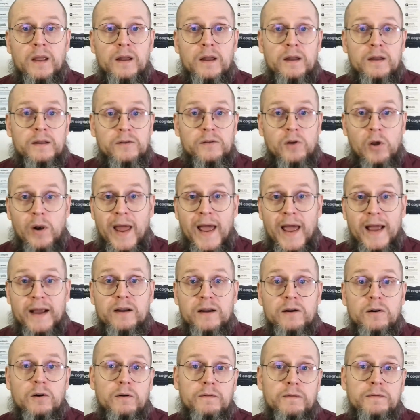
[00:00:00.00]
the lack
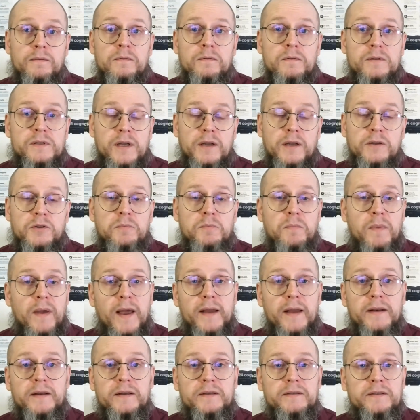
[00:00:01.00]
of such
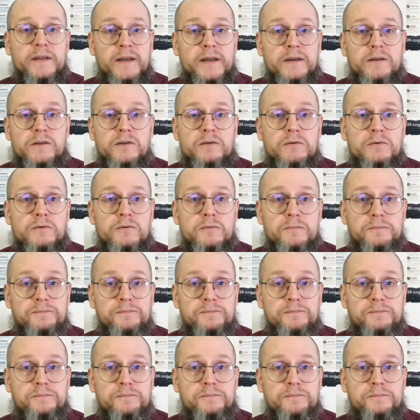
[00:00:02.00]
bad intentions.